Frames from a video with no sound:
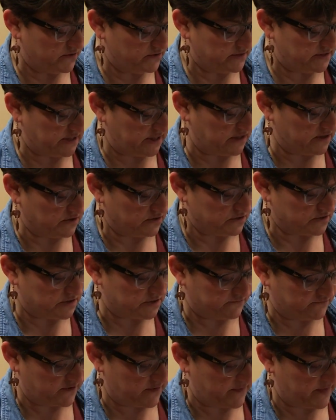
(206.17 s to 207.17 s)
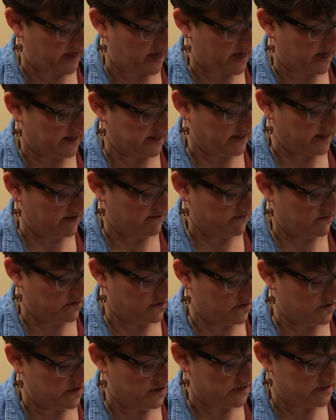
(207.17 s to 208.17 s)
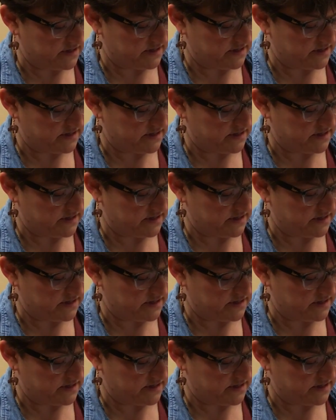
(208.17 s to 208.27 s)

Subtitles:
those ears, from the eye level